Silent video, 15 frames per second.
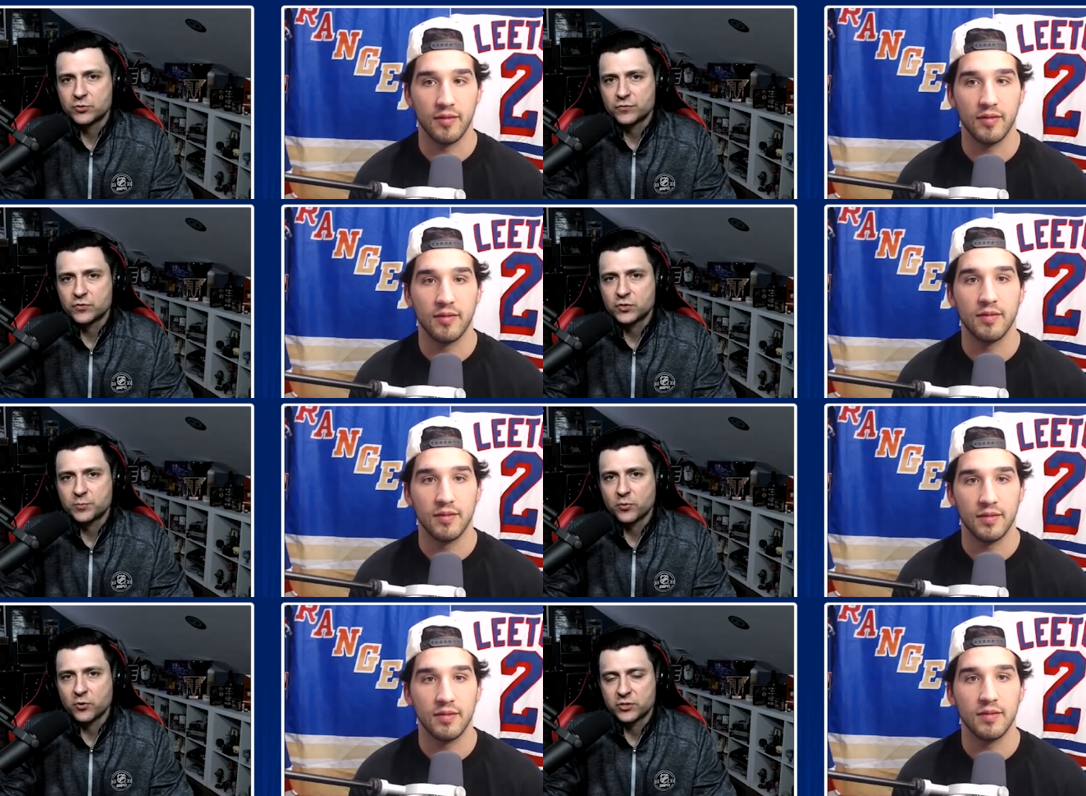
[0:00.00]
Speaker 1: of
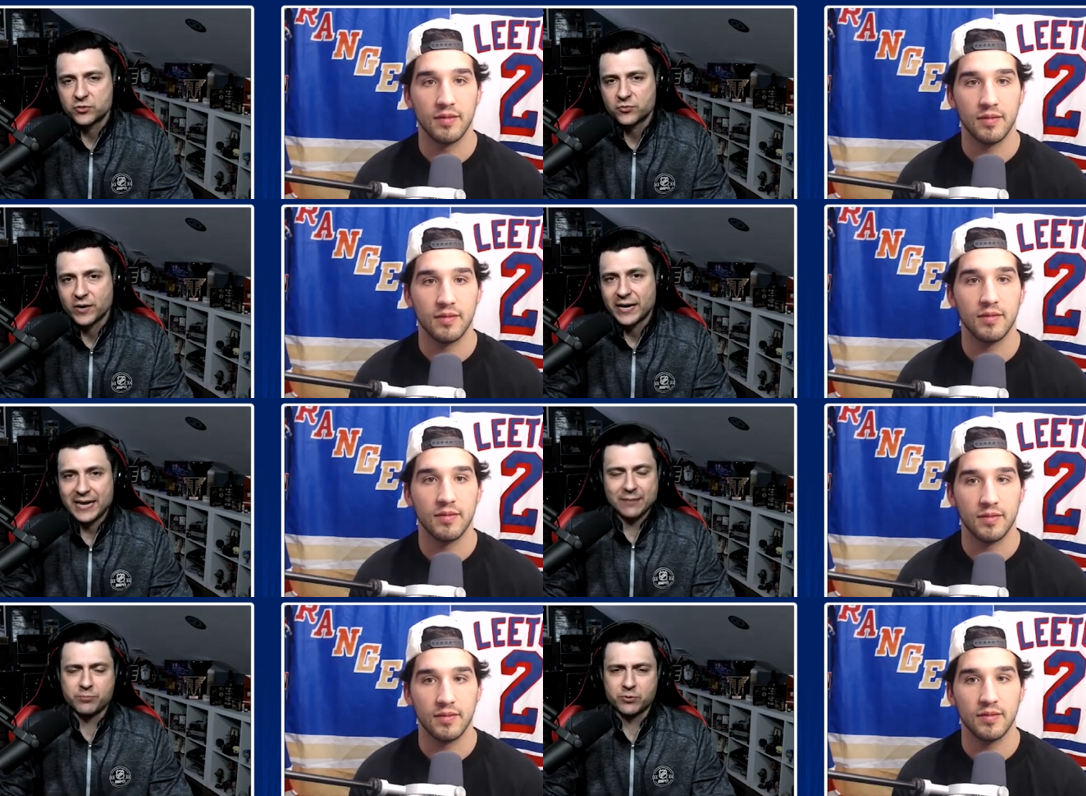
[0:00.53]
sports, right?
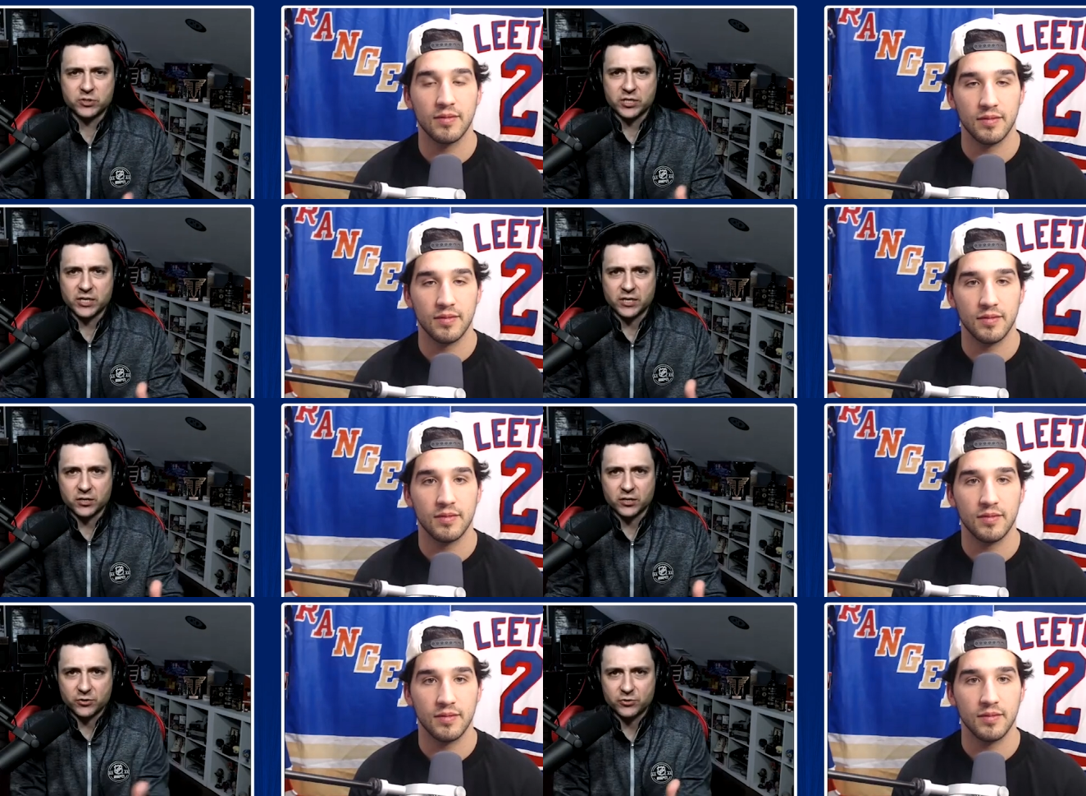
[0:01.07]
And
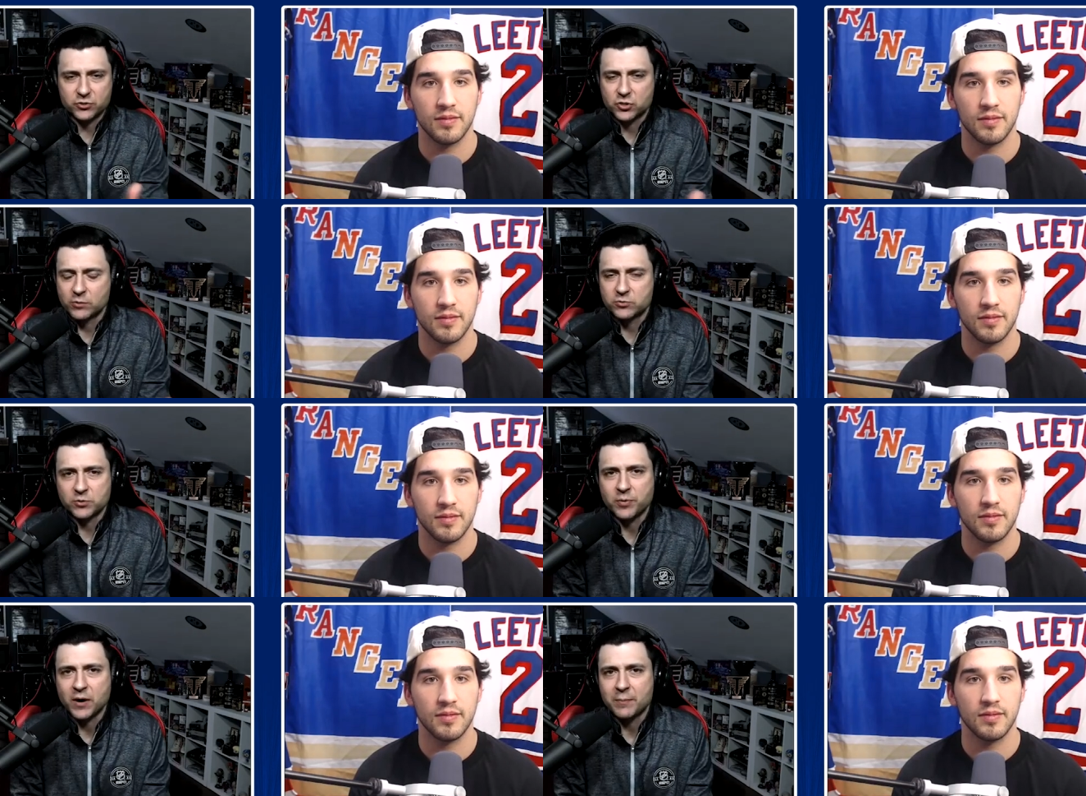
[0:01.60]
particular in terms
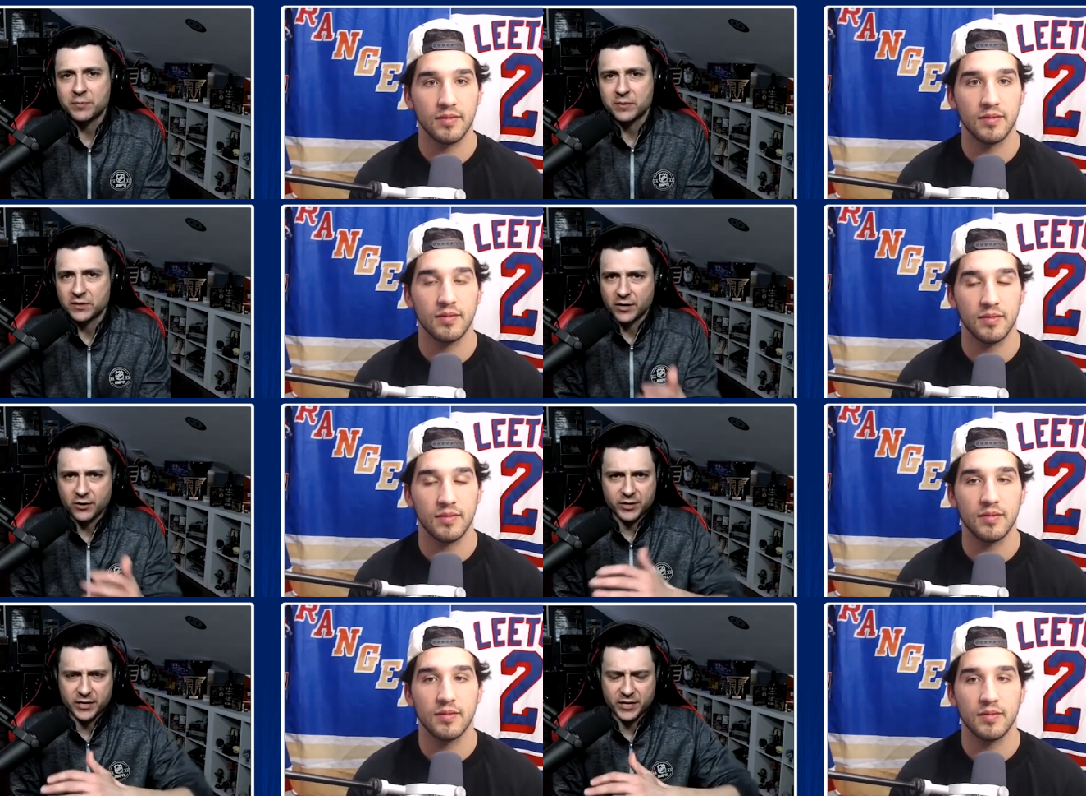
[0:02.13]
of
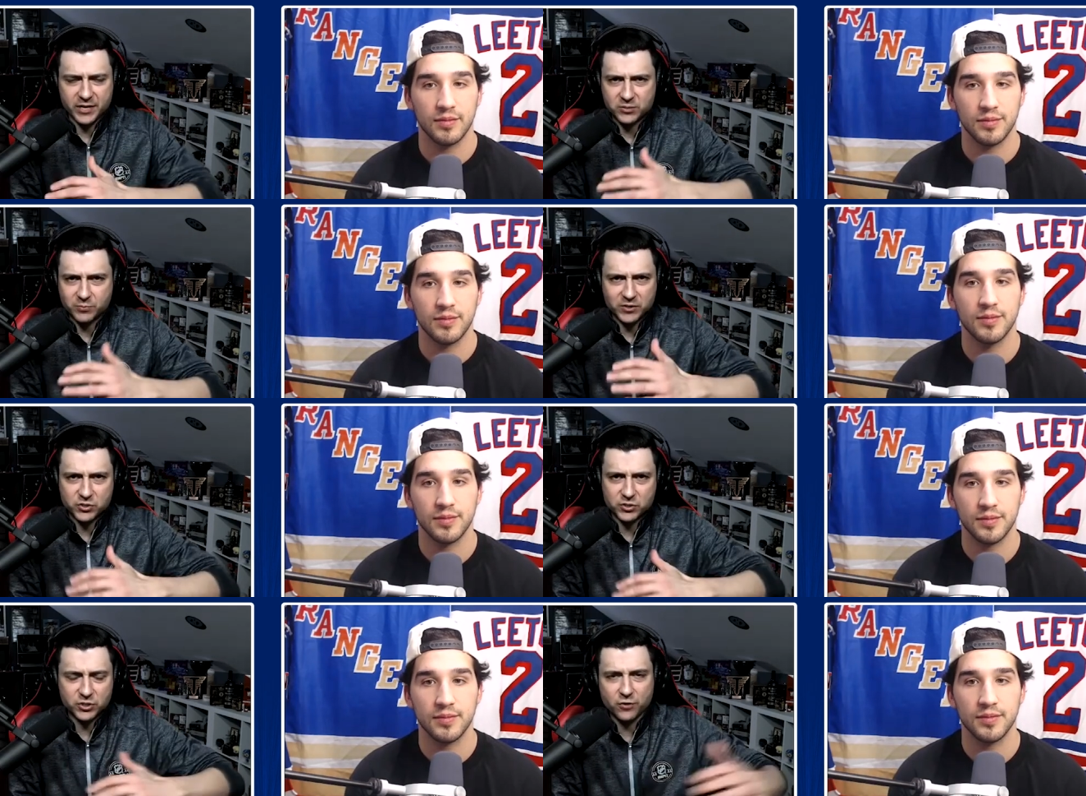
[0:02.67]
popularity,
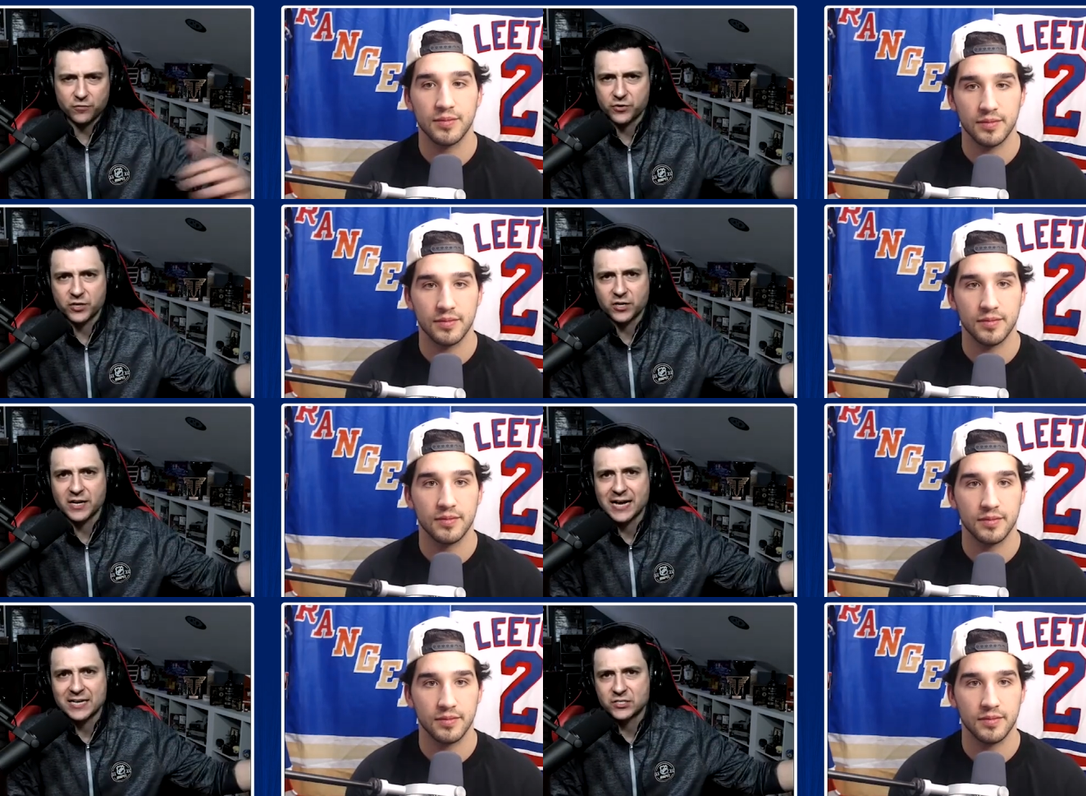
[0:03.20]
especially over the
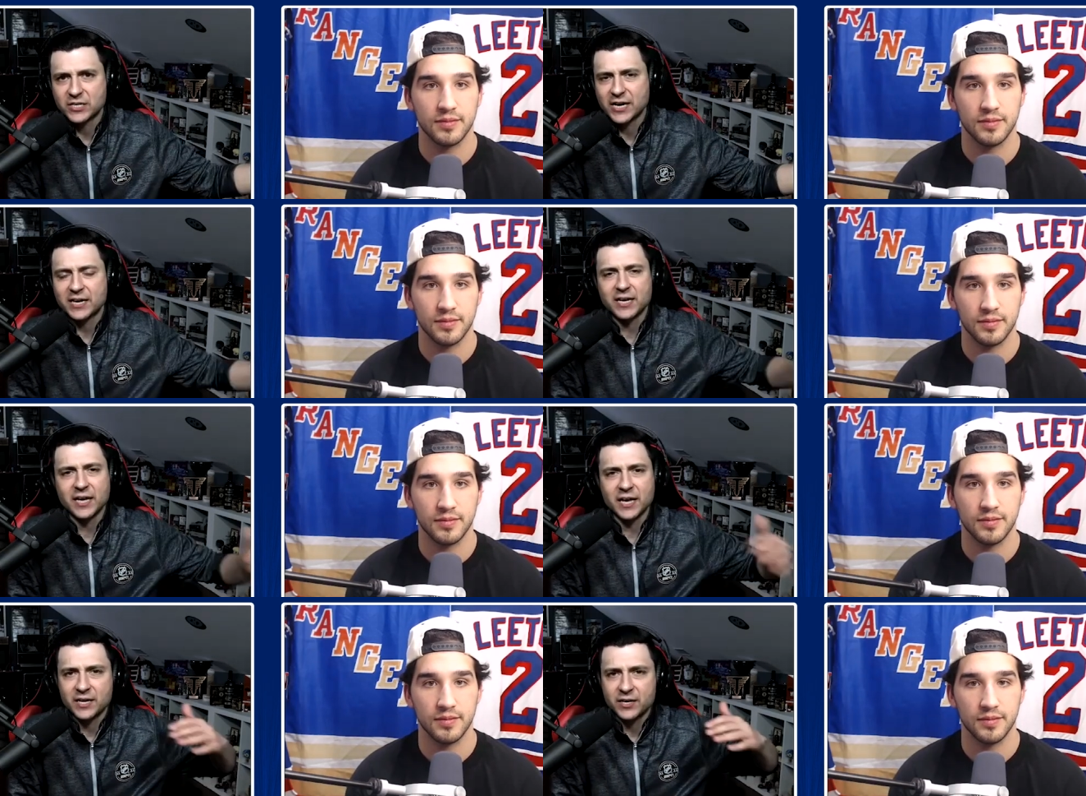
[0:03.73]
last
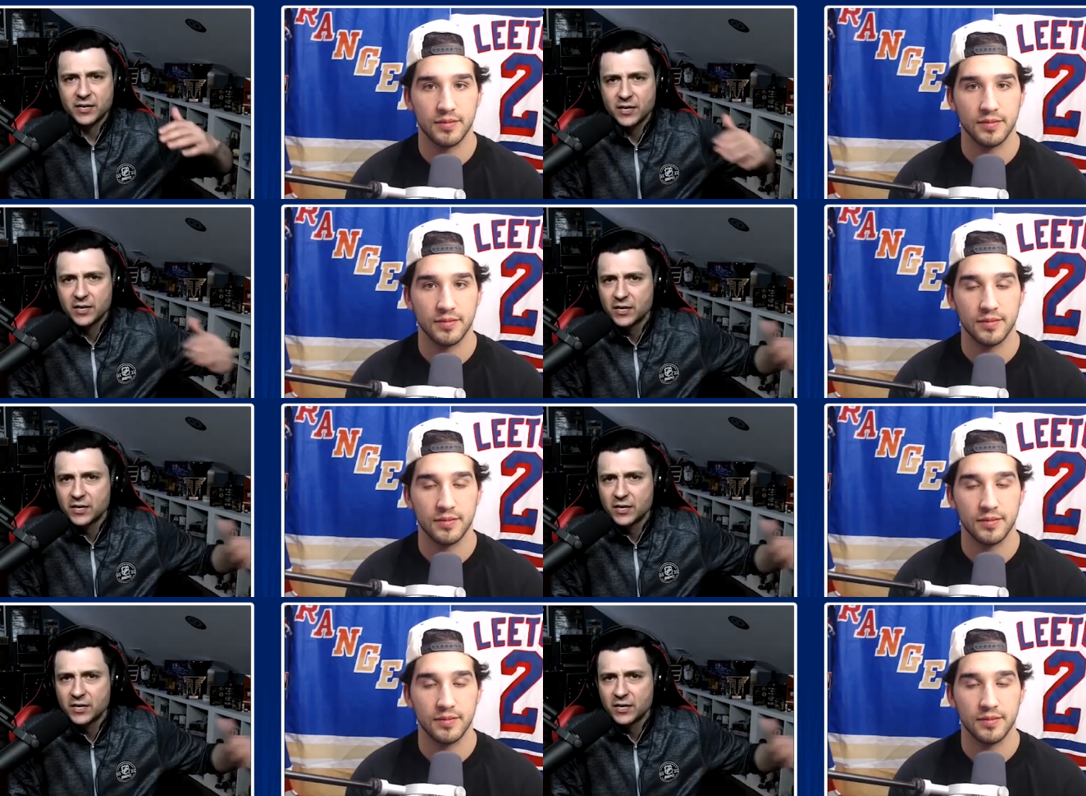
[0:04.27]
decade,